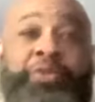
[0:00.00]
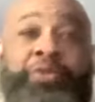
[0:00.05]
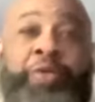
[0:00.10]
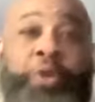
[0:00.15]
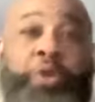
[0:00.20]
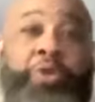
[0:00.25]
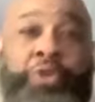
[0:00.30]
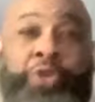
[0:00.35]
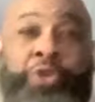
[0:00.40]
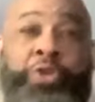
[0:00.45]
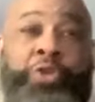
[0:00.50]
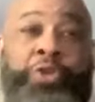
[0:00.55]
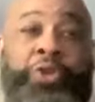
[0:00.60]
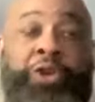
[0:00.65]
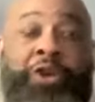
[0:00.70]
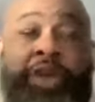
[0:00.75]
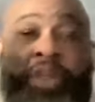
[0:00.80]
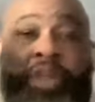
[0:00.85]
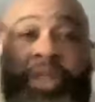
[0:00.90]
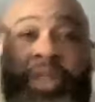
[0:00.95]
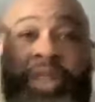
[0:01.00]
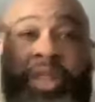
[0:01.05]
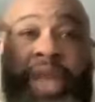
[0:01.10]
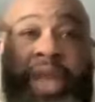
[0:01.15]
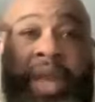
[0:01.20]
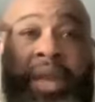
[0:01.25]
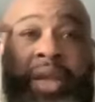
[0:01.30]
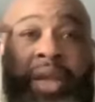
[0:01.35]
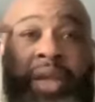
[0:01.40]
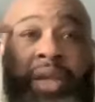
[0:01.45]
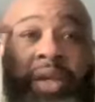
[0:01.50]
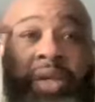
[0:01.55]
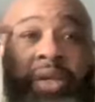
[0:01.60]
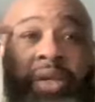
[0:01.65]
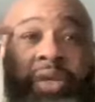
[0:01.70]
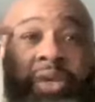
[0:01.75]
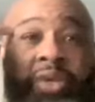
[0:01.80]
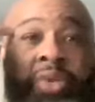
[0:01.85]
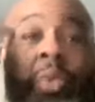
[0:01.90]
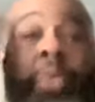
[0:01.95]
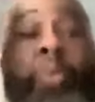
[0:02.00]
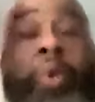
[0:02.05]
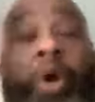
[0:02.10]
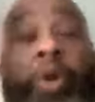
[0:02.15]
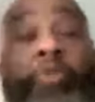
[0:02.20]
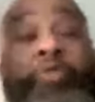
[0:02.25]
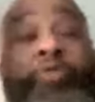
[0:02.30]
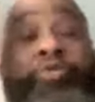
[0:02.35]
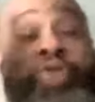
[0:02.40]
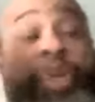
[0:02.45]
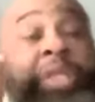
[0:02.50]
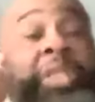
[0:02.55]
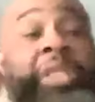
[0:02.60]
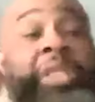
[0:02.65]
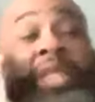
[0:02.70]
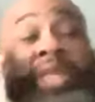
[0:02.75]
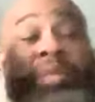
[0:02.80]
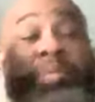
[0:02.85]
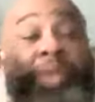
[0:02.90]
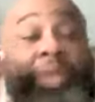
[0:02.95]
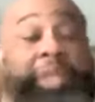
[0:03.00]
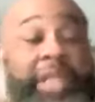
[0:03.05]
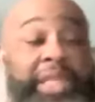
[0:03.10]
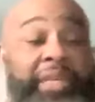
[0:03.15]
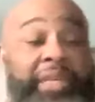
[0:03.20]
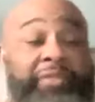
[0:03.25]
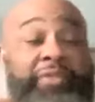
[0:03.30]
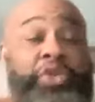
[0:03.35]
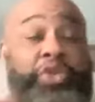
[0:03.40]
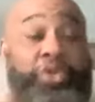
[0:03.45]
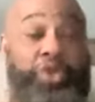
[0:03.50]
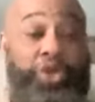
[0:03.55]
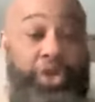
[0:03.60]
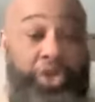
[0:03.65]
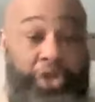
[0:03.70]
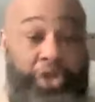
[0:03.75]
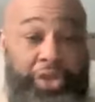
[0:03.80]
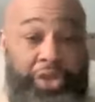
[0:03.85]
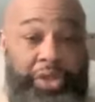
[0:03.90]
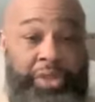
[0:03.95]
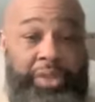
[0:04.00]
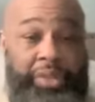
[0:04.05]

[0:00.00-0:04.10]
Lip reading: further than you originally believed you could.